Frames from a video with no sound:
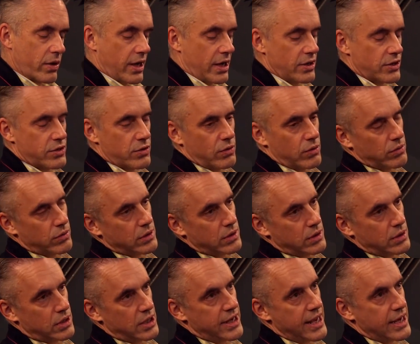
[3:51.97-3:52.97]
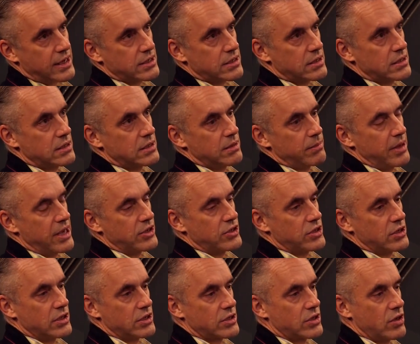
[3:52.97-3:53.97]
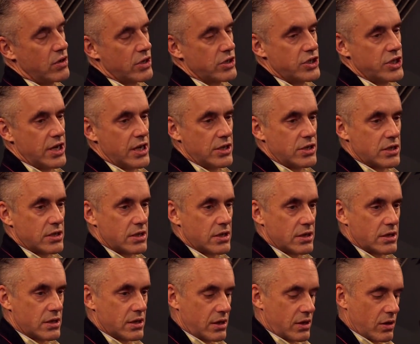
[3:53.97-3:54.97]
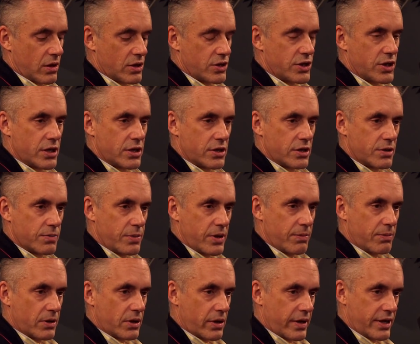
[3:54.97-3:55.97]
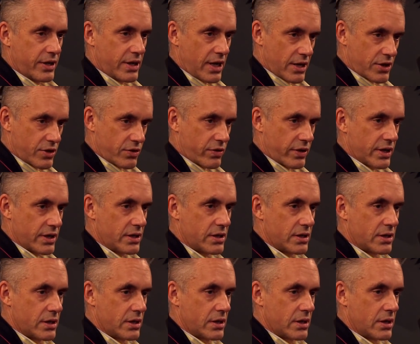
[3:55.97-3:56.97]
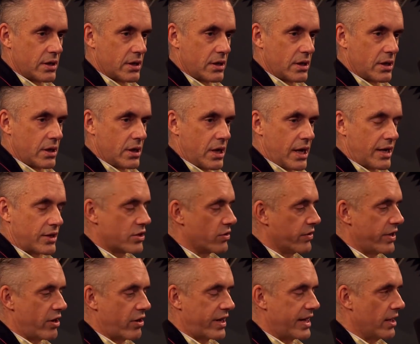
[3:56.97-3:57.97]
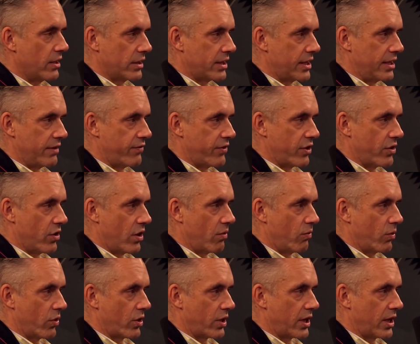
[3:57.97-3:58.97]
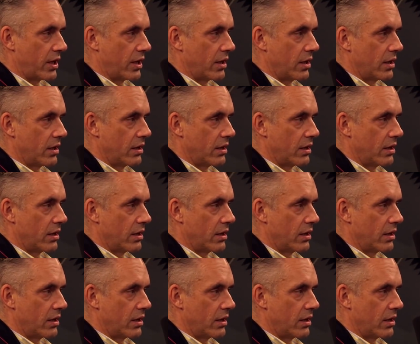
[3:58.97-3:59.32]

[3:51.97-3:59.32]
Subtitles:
Okay, so the next dimension is conscientiousness, and conscientious people are industrious, and so they're guilty if they're not working.